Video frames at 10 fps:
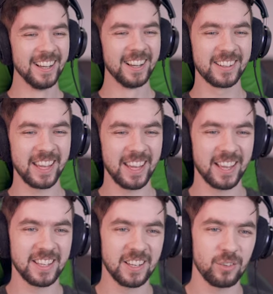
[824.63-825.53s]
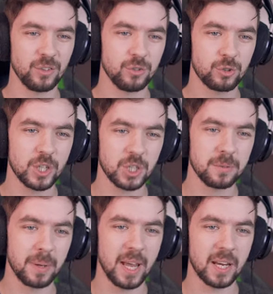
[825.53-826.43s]
Okay, I can get her a
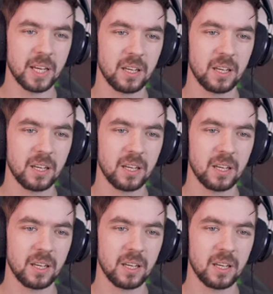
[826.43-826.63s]
nutrition pack.